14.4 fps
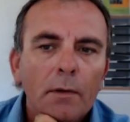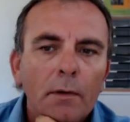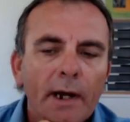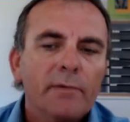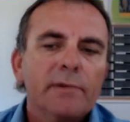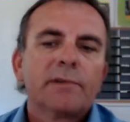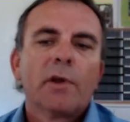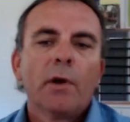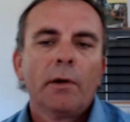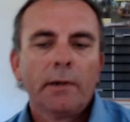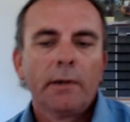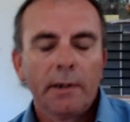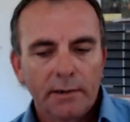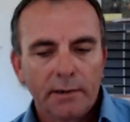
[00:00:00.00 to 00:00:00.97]

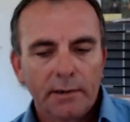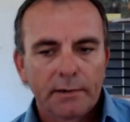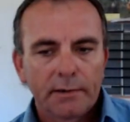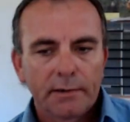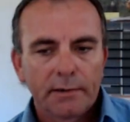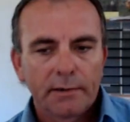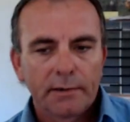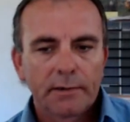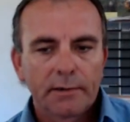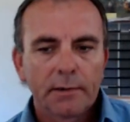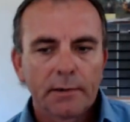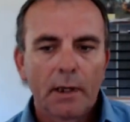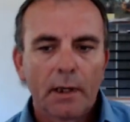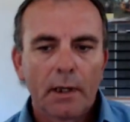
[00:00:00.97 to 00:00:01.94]
David's turned his
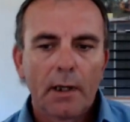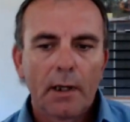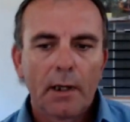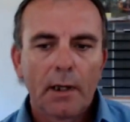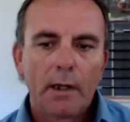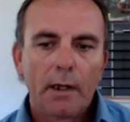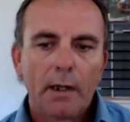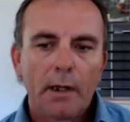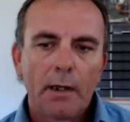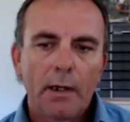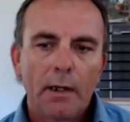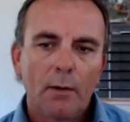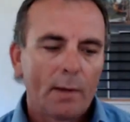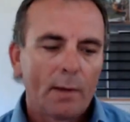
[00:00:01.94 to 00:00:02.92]

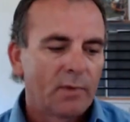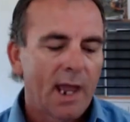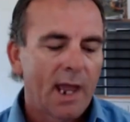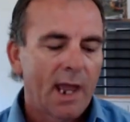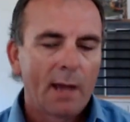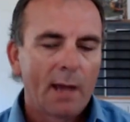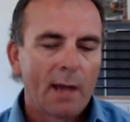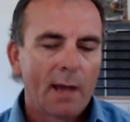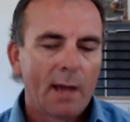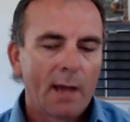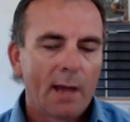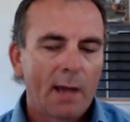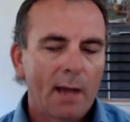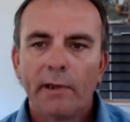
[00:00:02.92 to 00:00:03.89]
webcam off in.
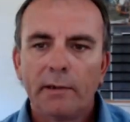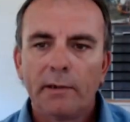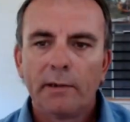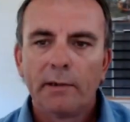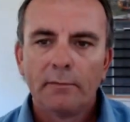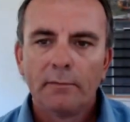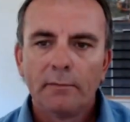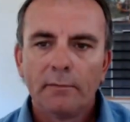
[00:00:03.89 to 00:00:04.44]
Can you hear me?